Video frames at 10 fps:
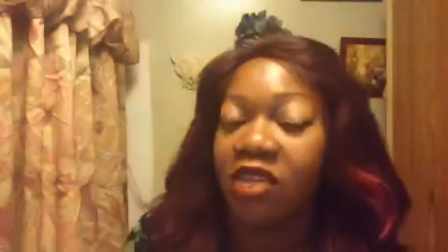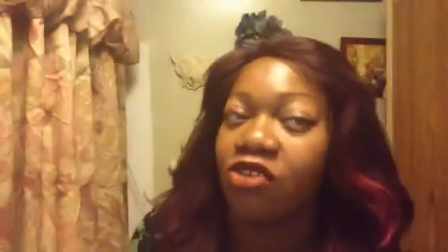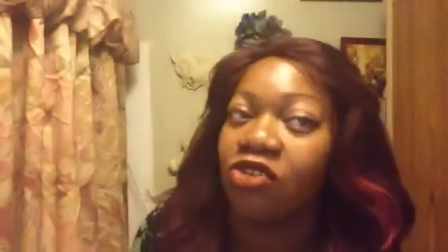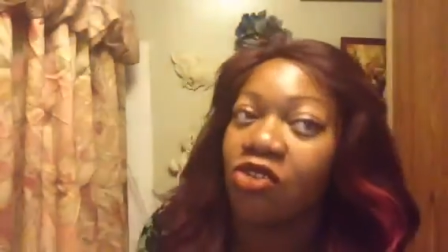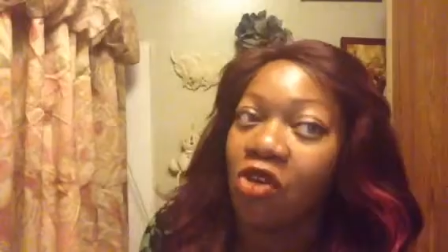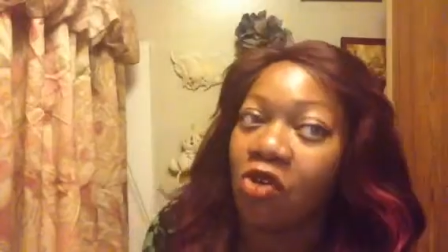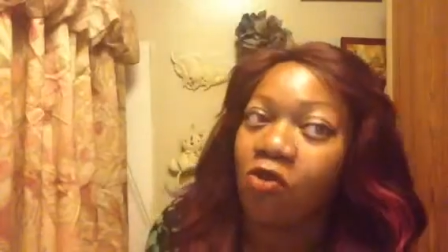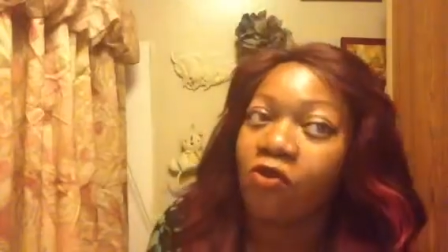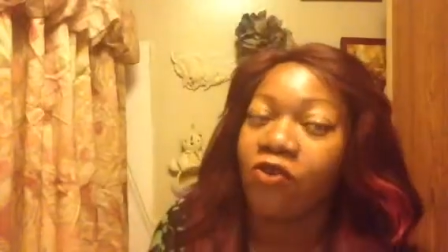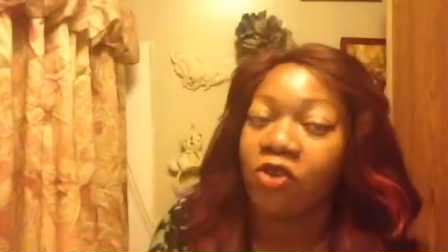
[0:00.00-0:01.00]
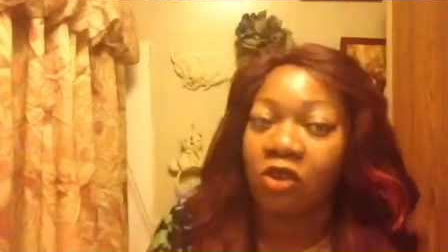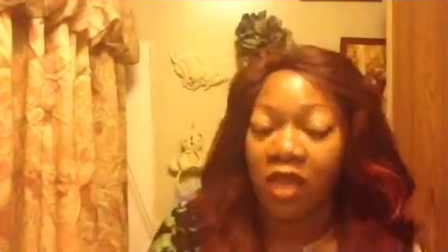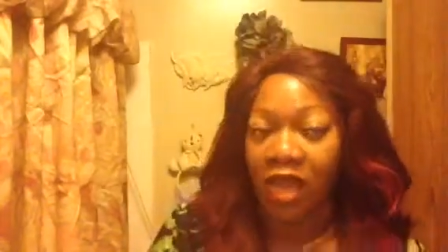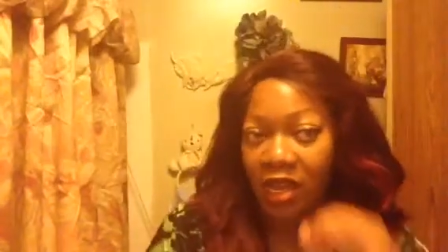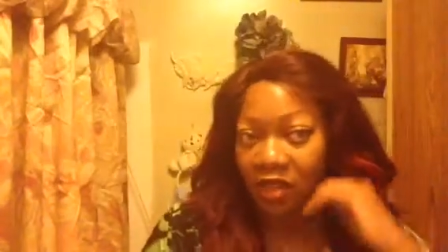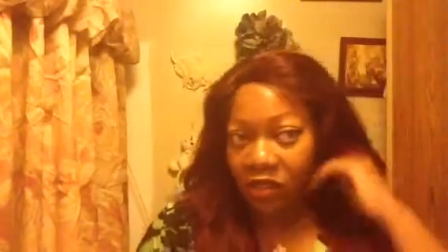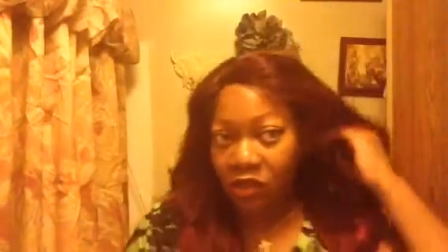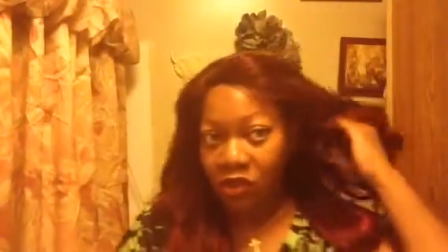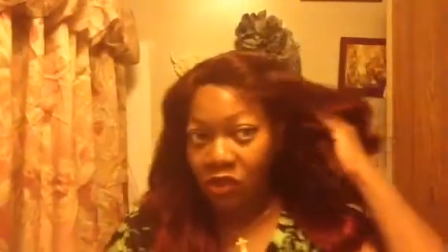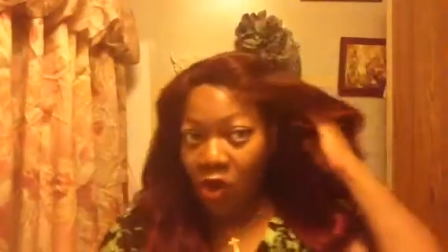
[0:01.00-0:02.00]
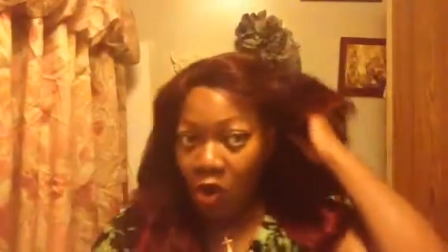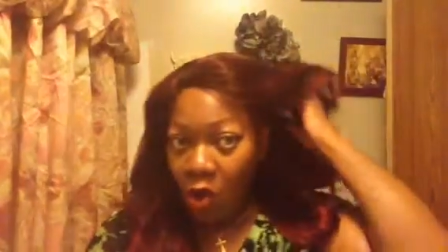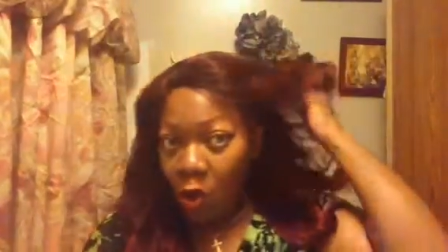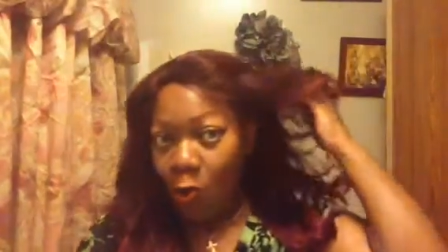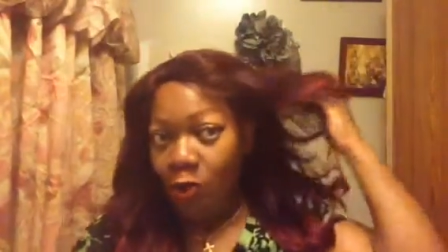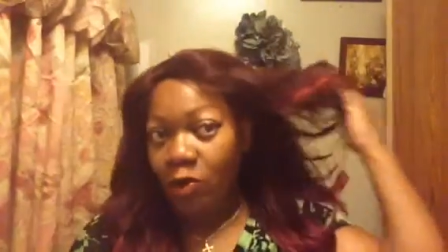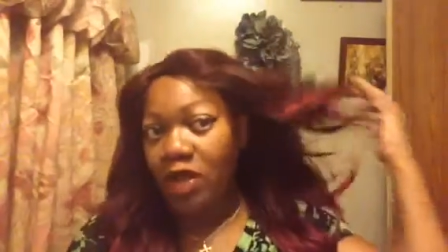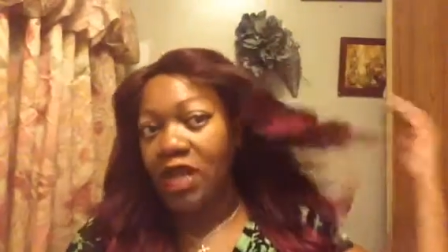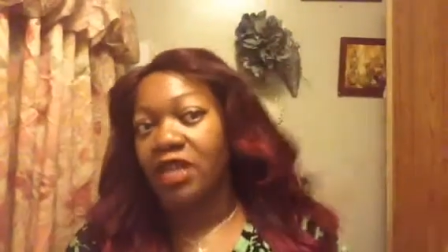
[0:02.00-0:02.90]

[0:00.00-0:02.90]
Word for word: it's so full and it's so pretty.